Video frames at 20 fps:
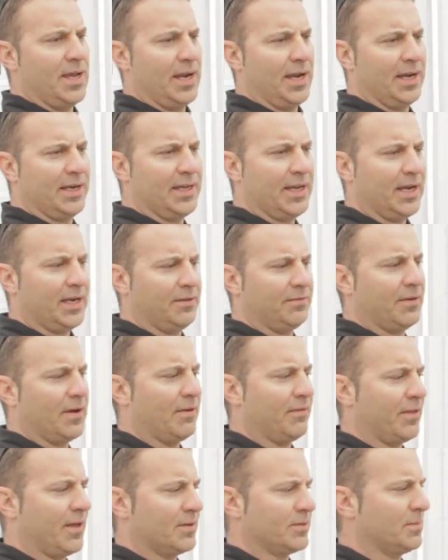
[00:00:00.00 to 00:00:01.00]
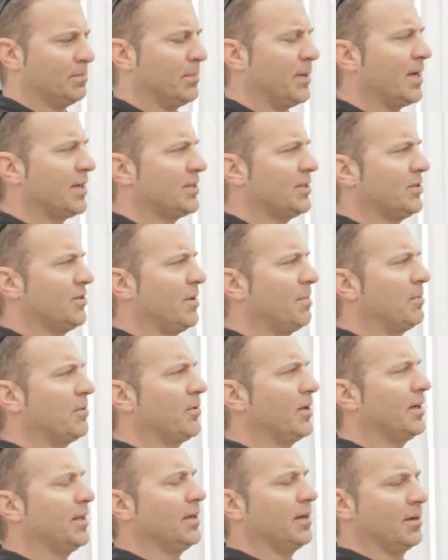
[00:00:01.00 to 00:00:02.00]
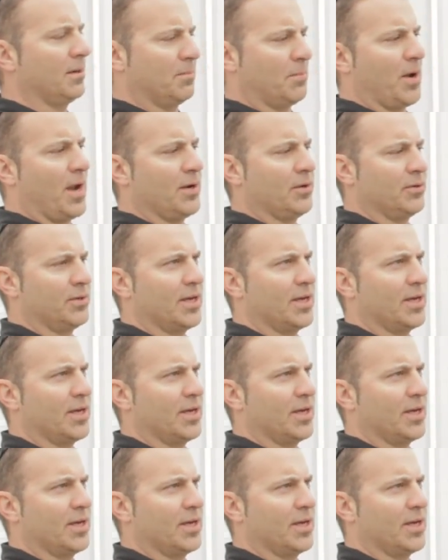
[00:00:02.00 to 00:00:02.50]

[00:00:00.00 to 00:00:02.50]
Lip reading: 85,000 bucks, and you're up and running in a brand